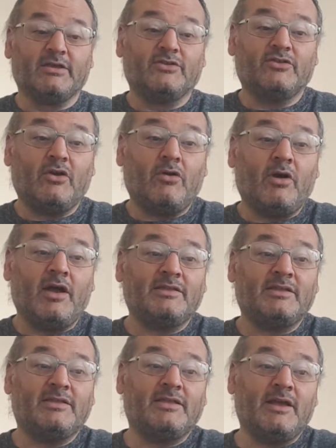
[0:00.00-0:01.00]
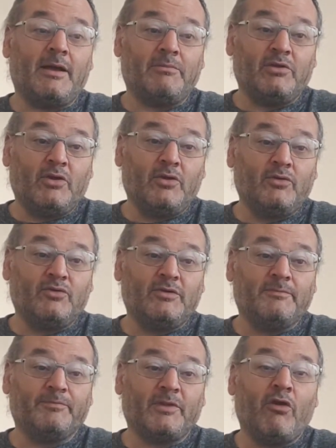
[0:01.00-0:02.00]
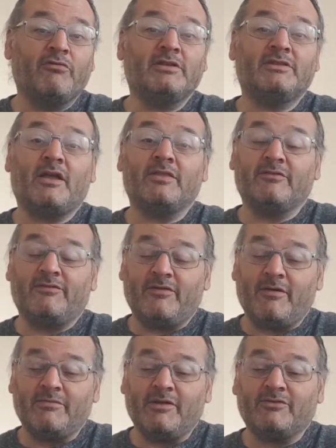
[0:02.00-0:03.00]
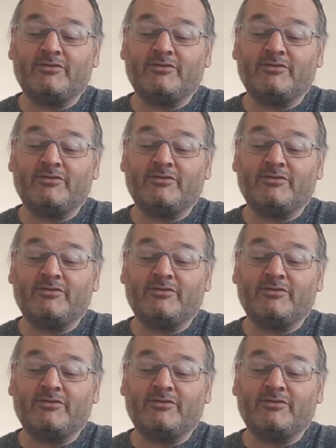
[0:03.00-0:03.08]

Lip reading: so I did the upload. I already done the thumbnails,